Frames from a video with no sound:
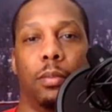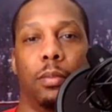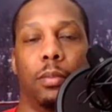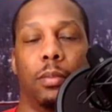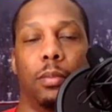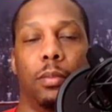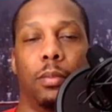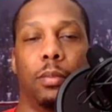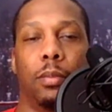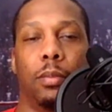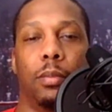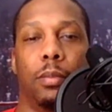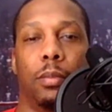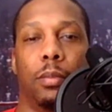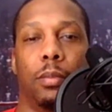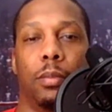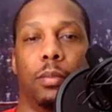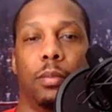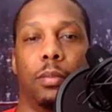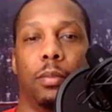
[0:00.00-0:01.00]

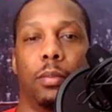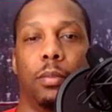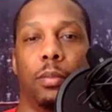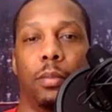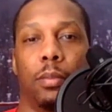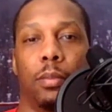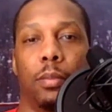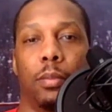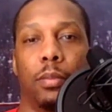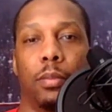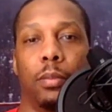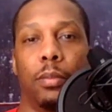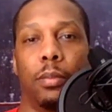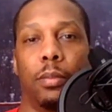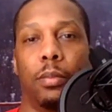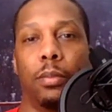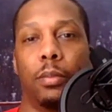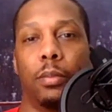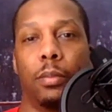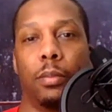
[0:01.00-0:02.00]

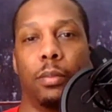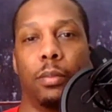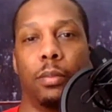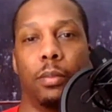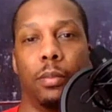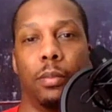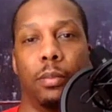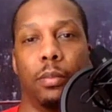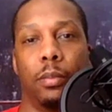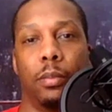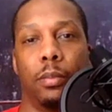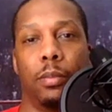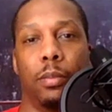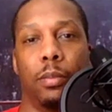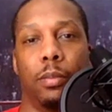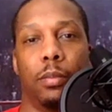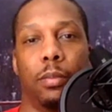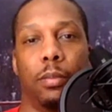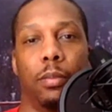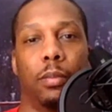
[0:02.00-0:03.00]

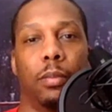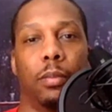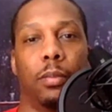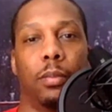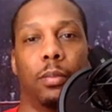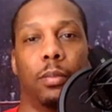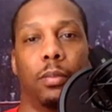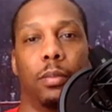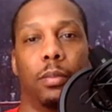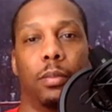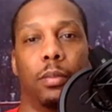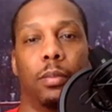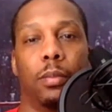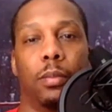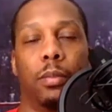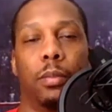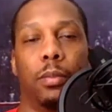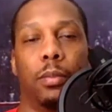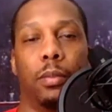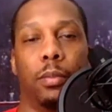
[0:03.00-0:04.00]

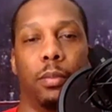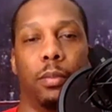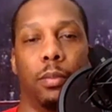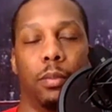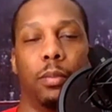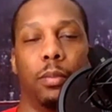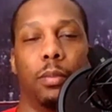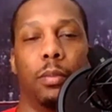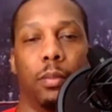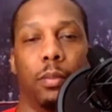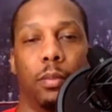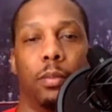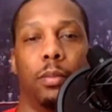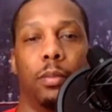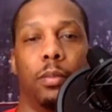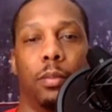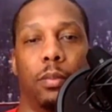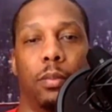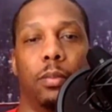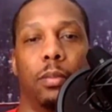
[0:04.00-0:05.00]

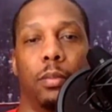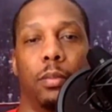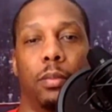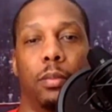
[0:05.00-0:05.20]
The person shown says nothing.